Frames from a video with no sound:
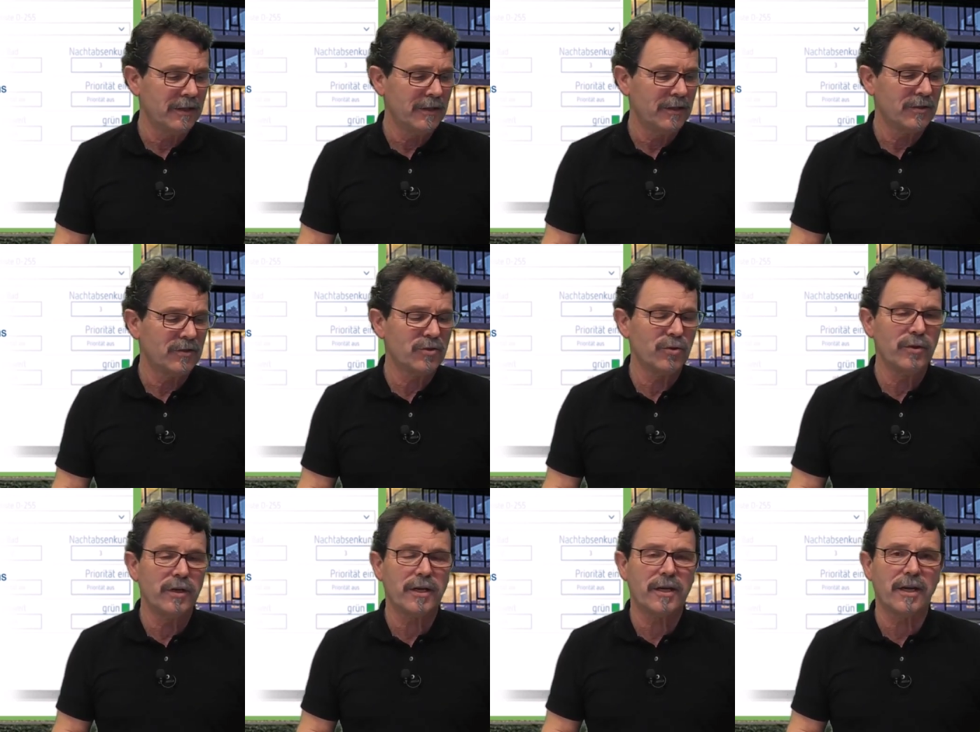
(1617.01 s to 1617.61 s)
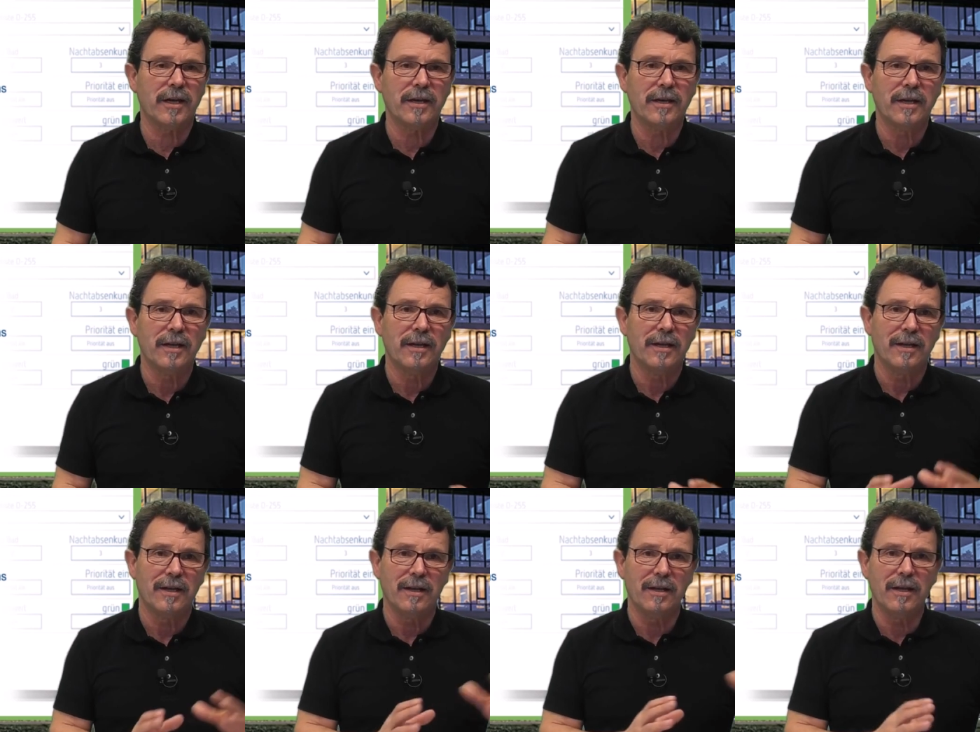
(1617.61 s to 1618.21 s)
so you can
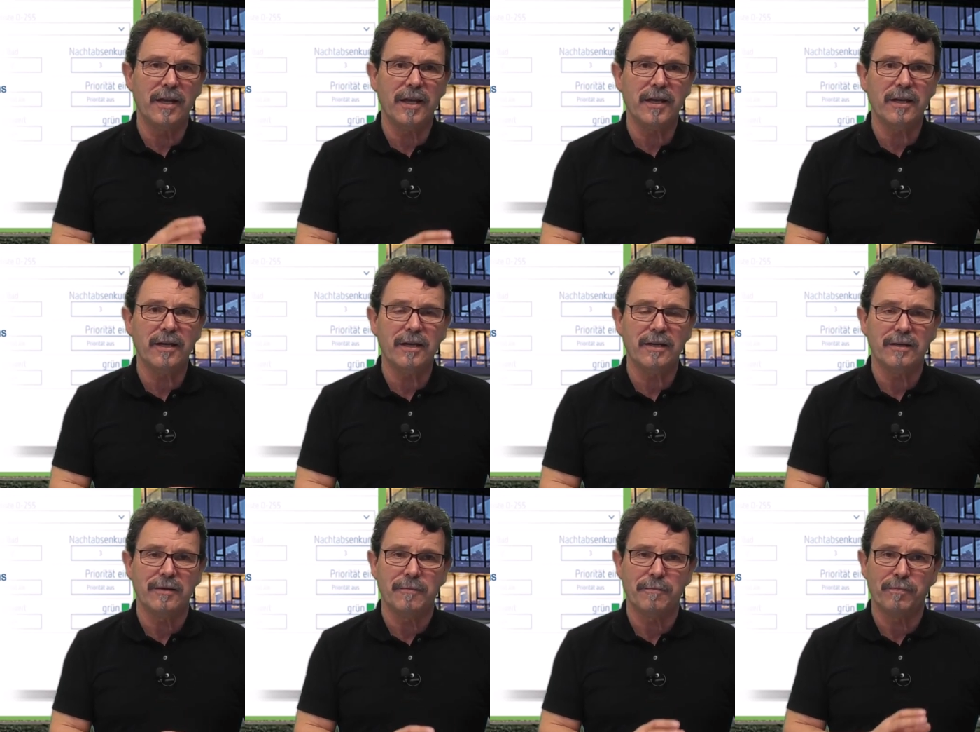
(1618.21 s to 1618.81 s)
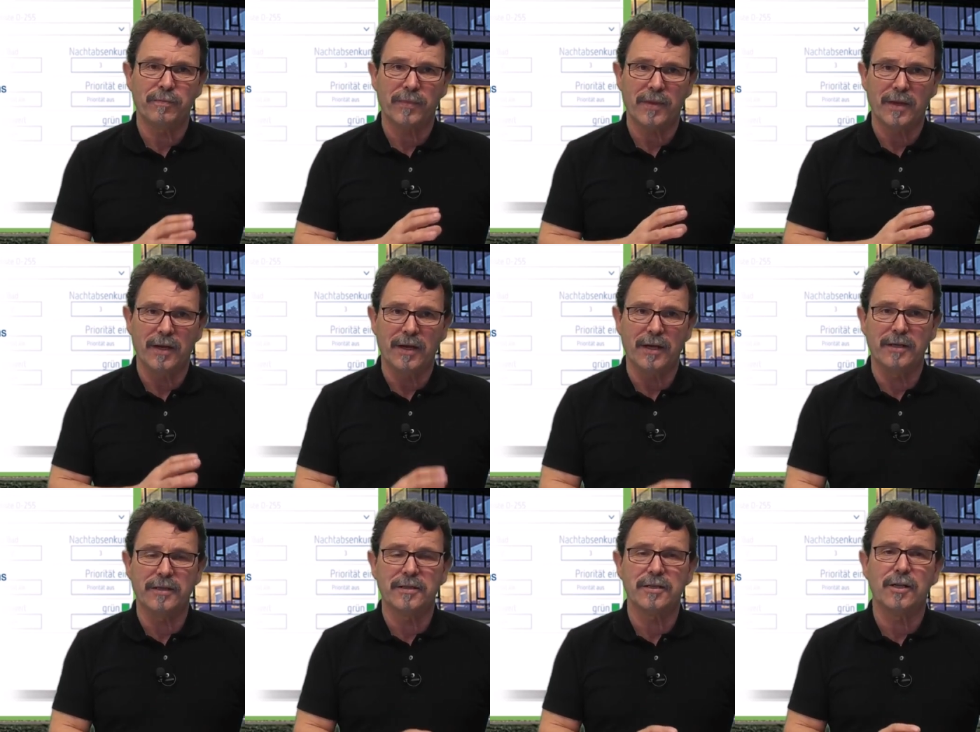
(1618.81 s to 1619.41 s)
link
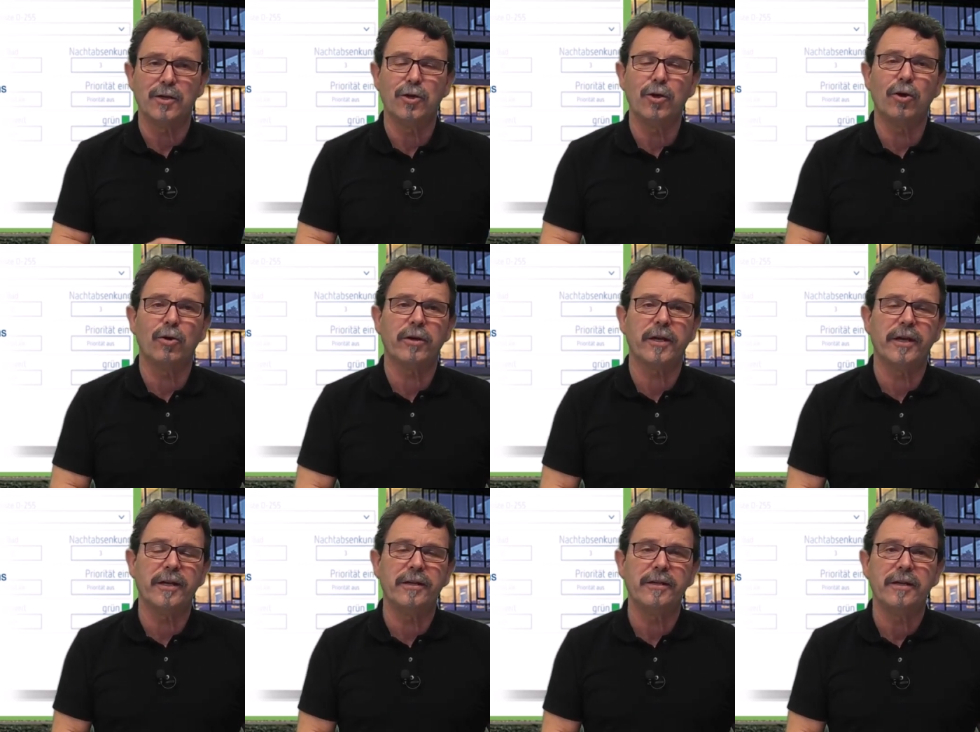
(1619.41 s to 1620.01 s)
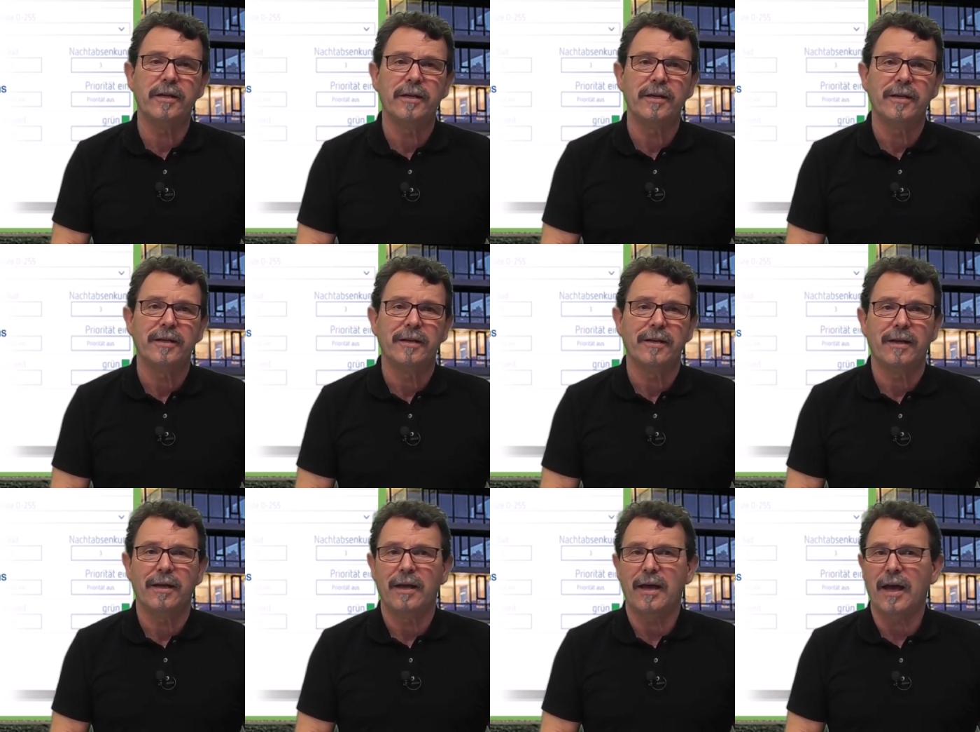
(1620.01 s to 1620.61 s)
and log in
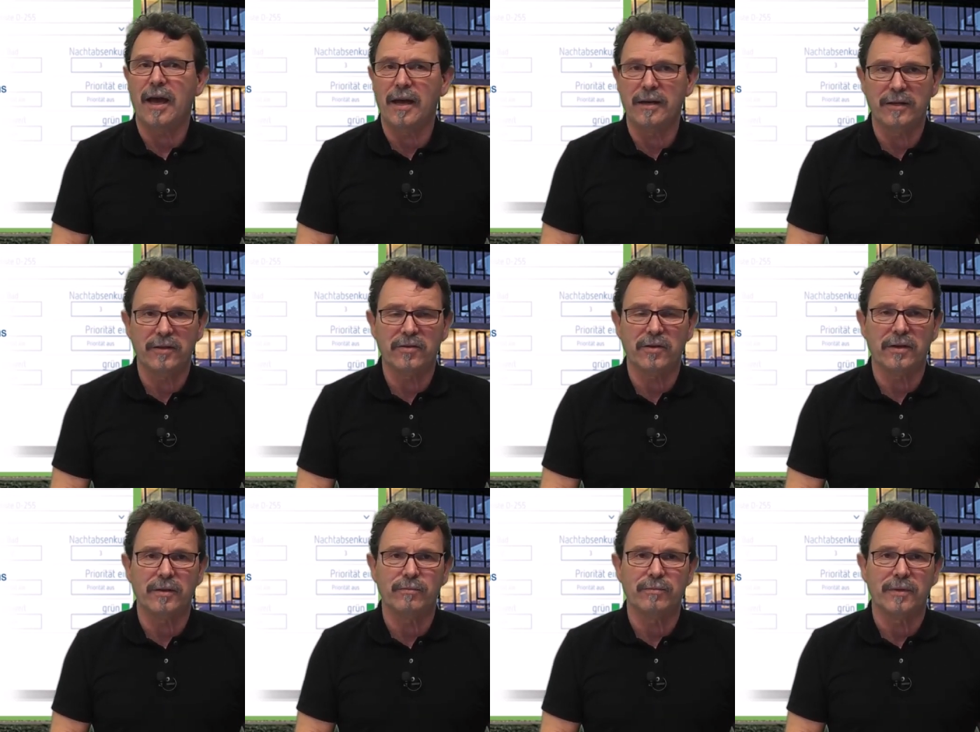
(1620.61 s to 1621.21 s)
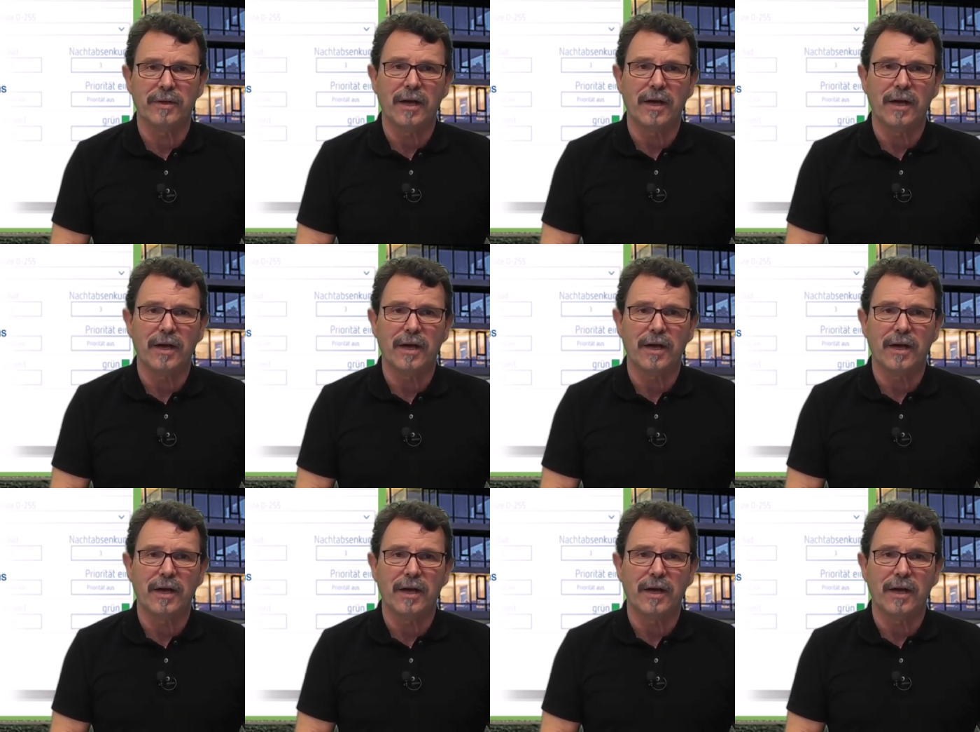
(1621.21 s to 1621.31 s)
anytime.